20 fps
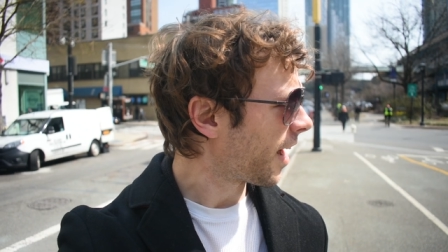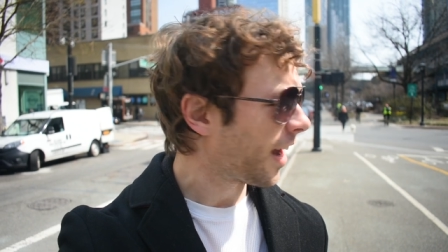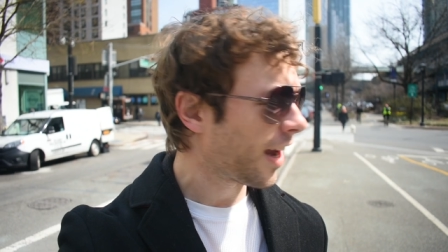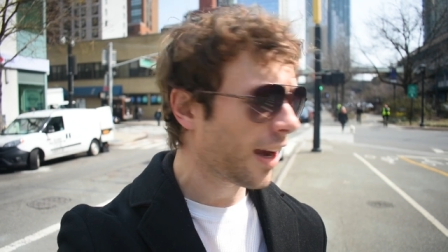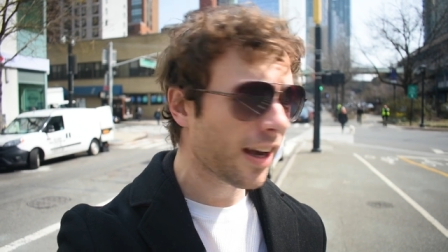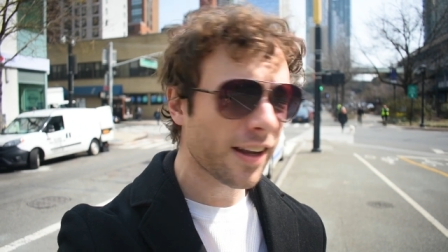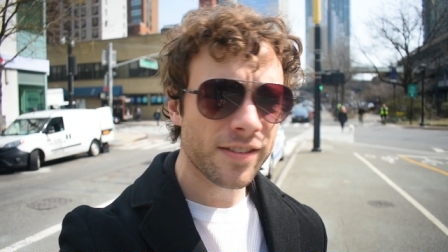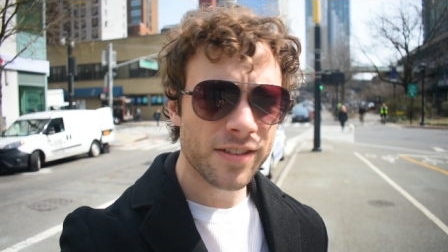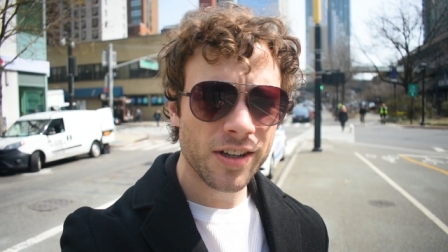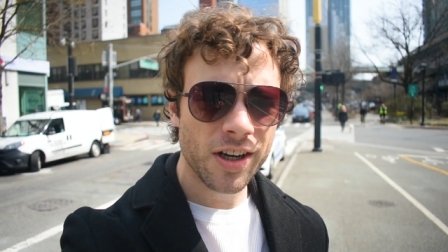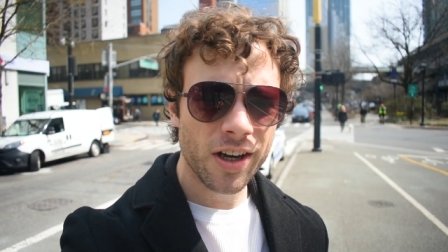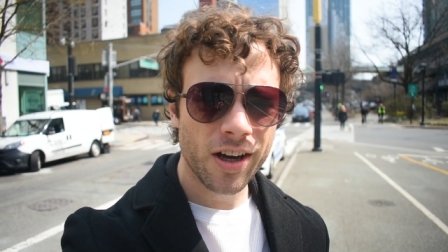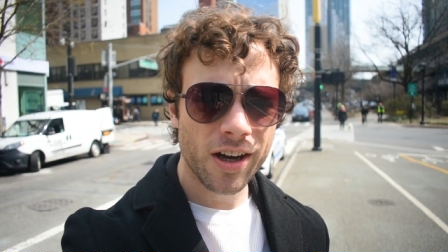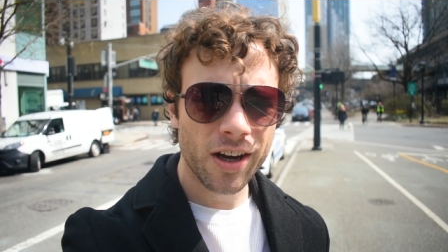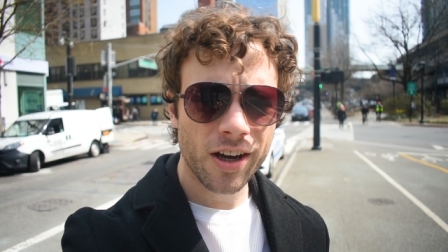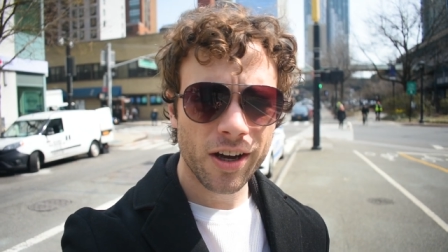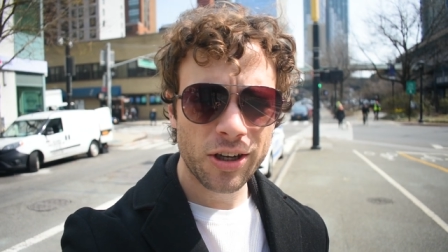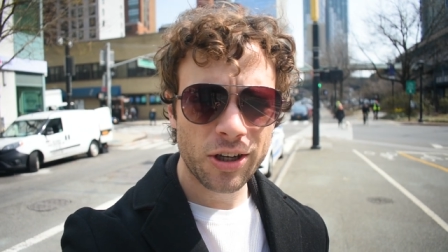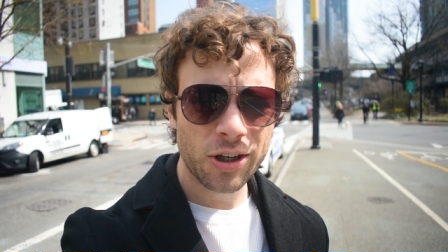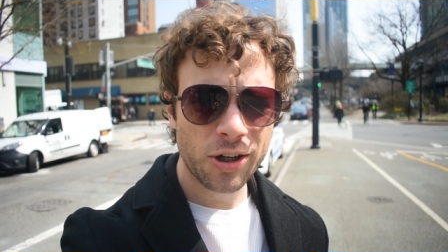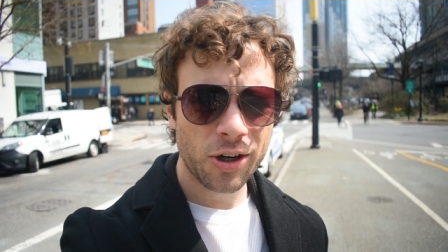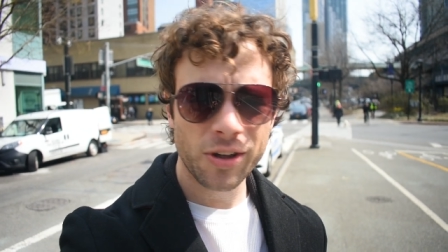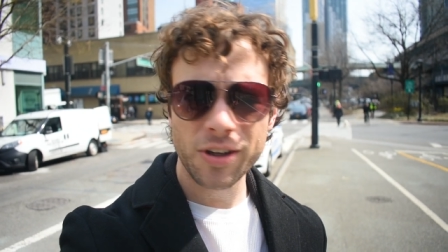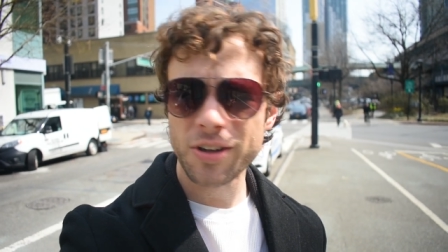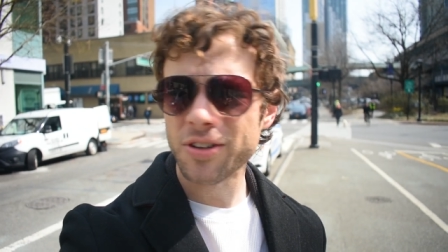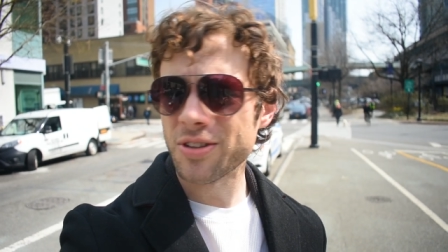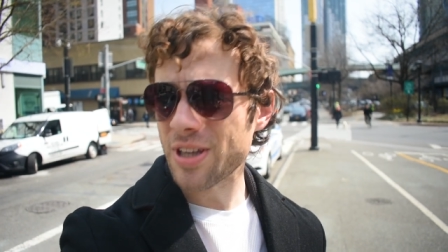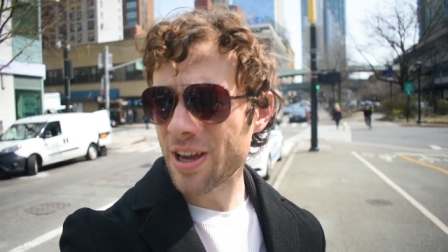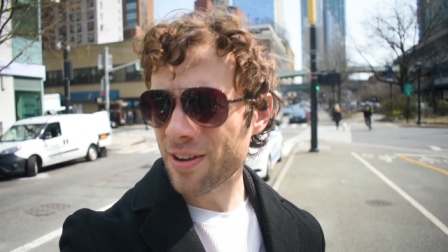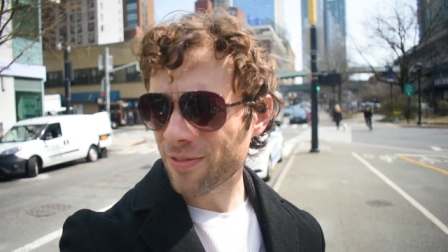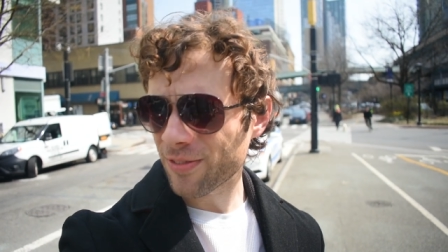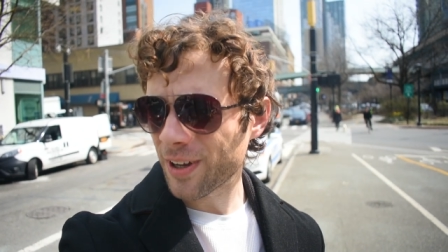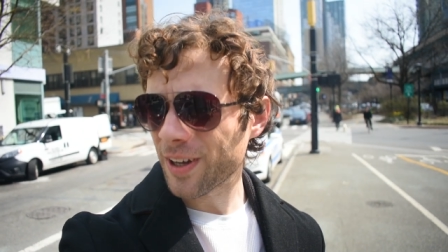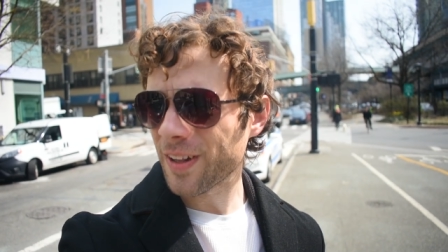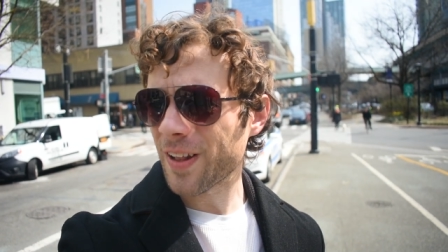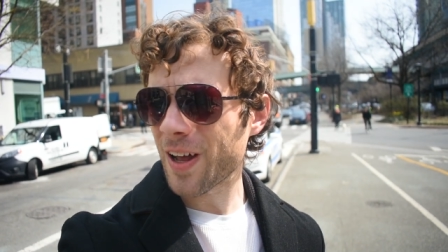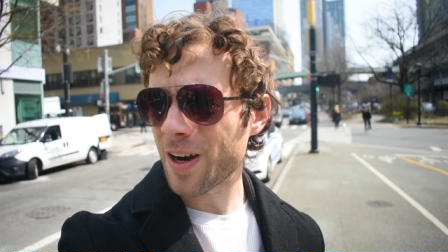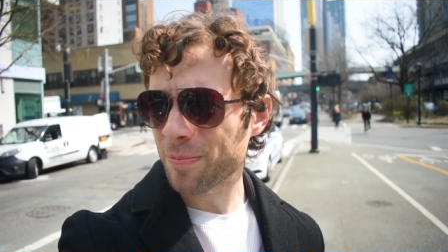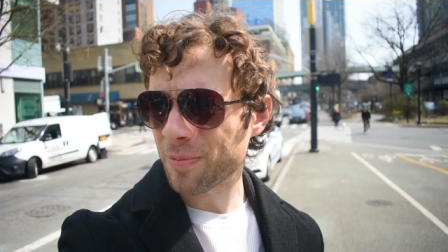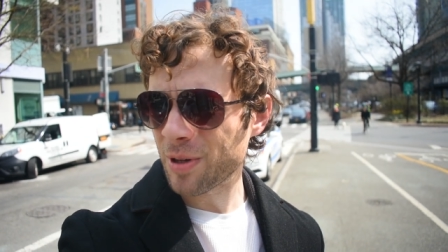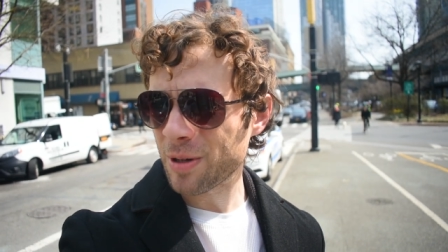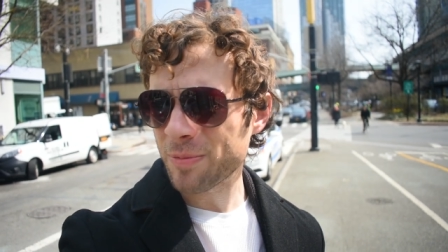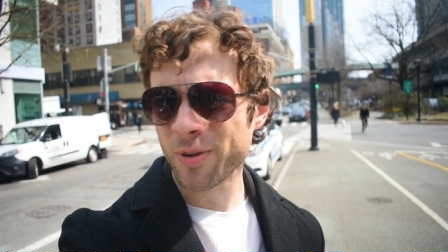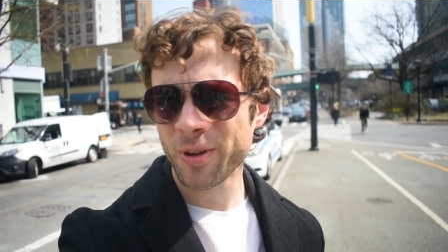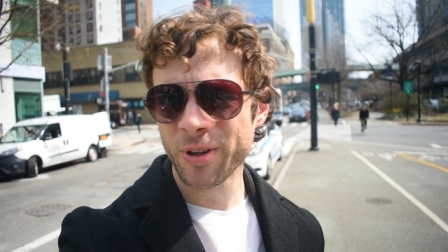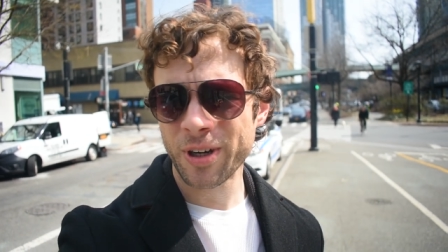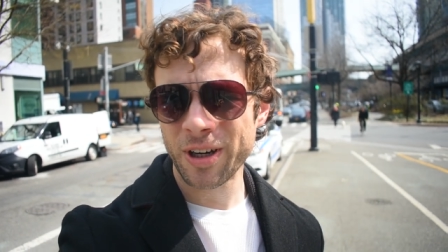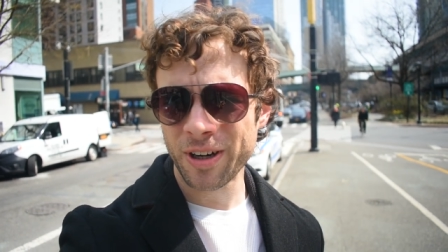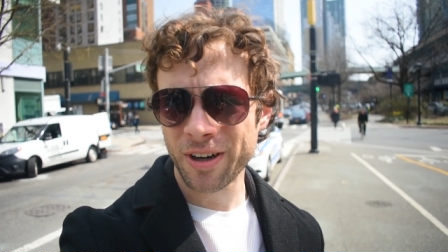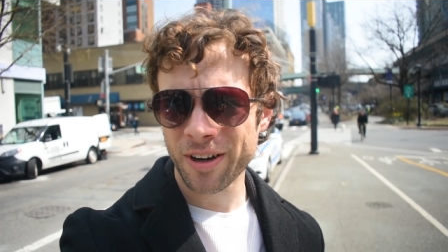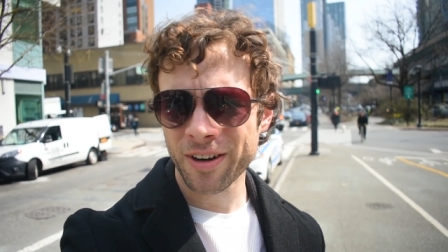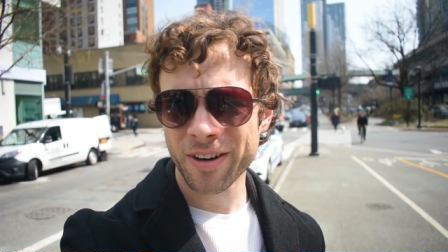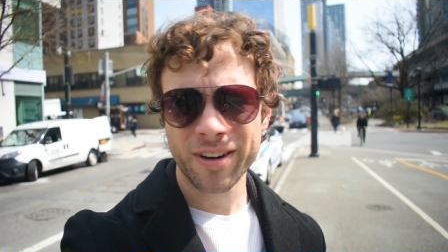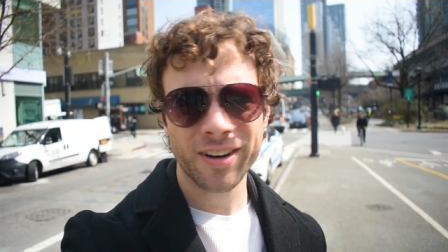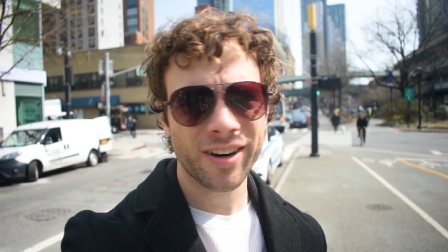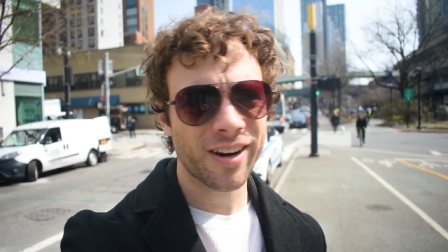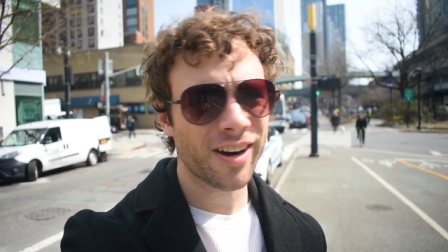and you know, there's definitely a lot of people here.